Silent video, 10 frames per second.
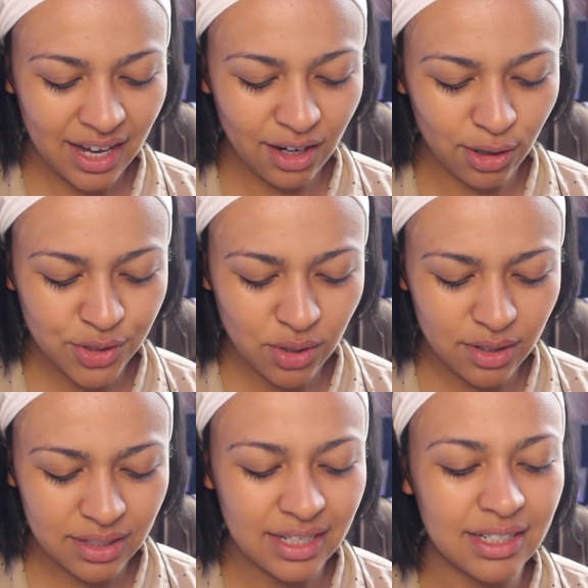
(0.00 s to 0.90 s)
I
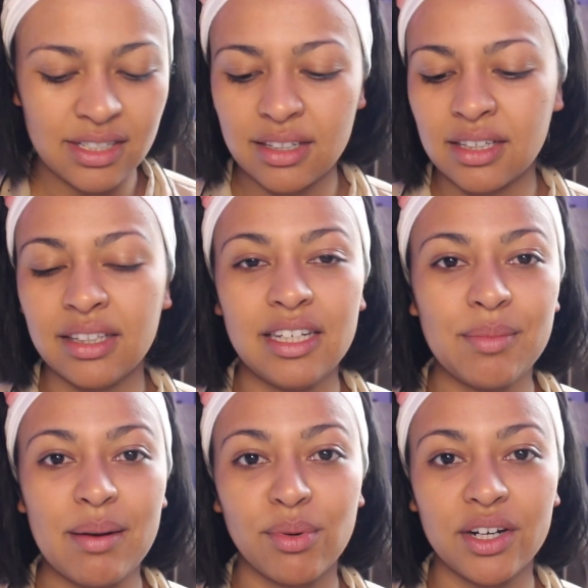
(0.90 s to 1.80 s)
also need to clean
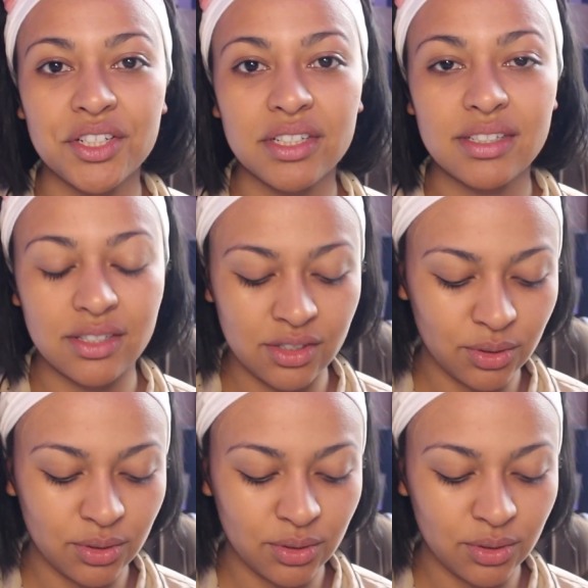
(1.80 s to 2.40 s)
my brushes.